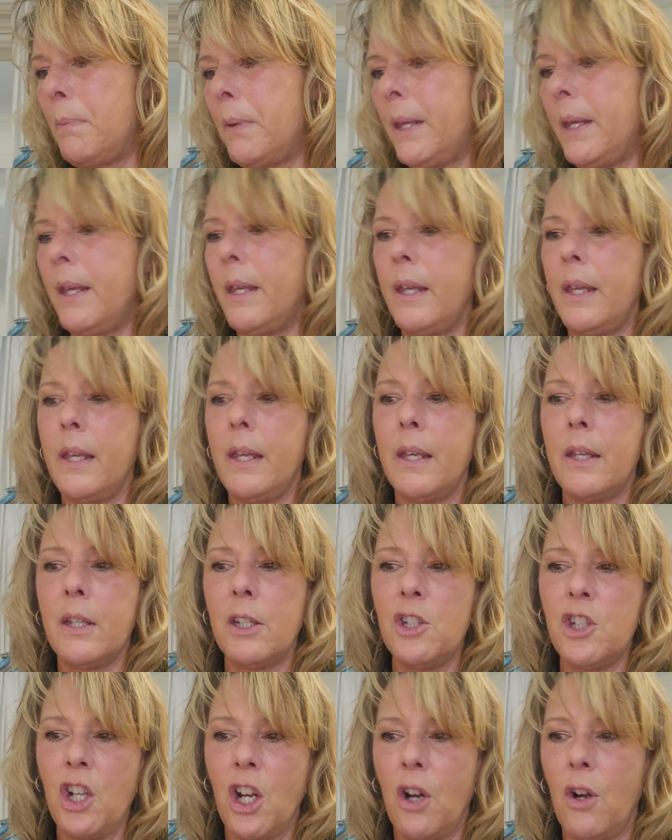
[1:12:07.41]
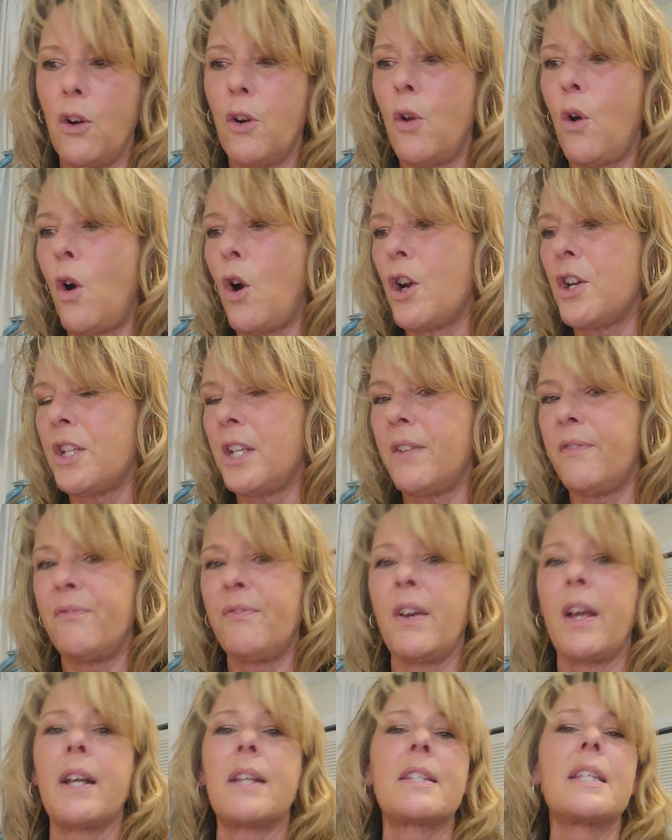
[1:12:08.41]
PE, congenital heart
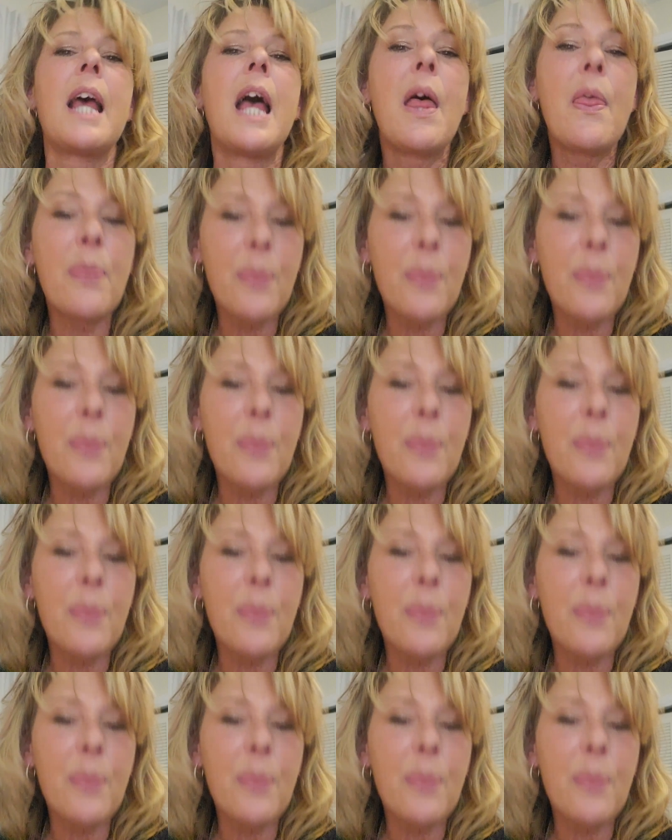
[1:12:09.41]
defects.